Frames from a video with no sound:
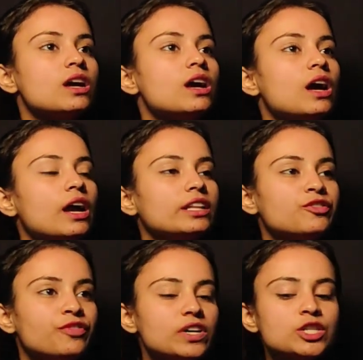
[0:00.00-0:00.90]
In the
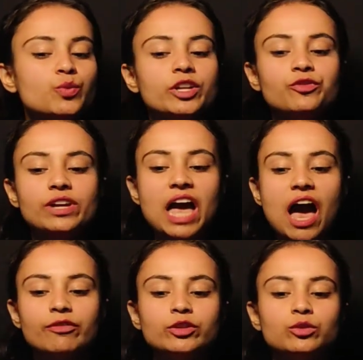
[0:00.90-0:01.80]
first one, we have
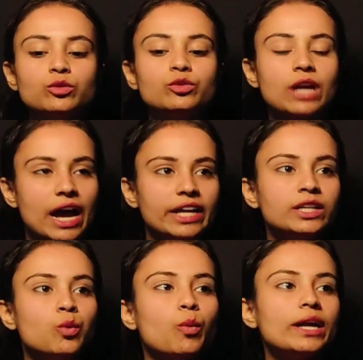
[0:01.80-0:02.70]
to write
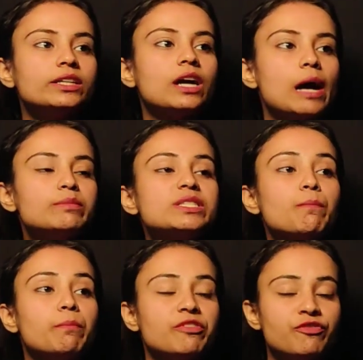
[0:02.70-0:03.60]
what comes
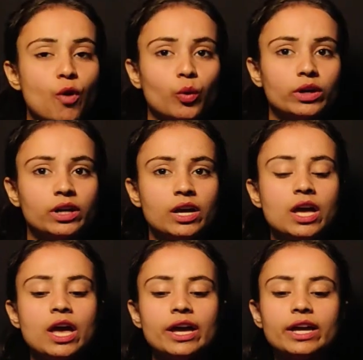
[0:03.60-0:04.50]
before.
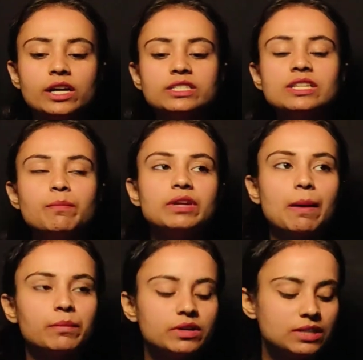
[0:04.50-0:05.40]
Here some numbers
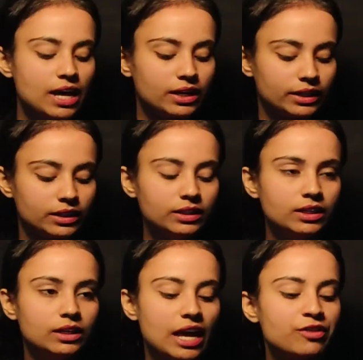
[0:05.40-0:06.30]
are written,
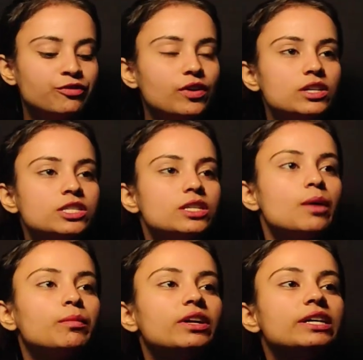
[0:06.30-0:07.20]
like first number
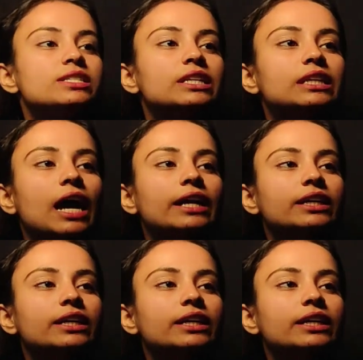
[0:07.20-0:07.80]
is 19